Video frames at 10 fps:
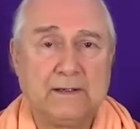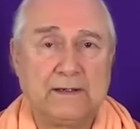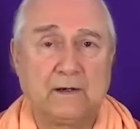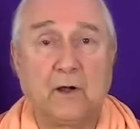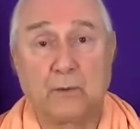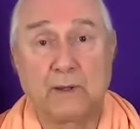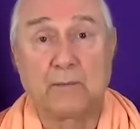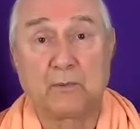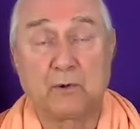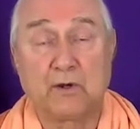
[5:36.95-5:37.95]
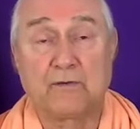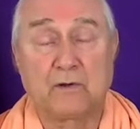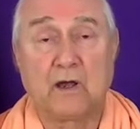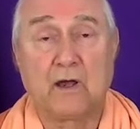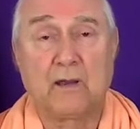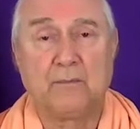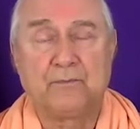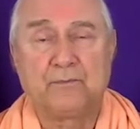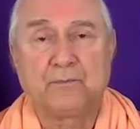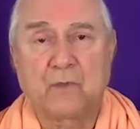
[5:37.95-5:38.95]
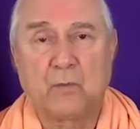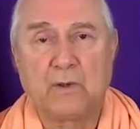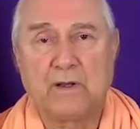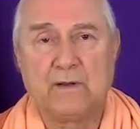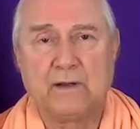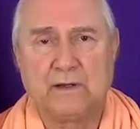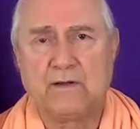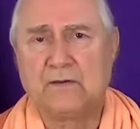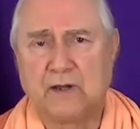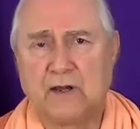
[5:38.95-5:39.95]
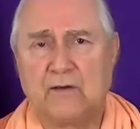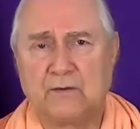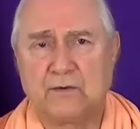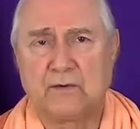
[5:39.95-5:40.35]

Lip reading: all the way up to present time, when in this age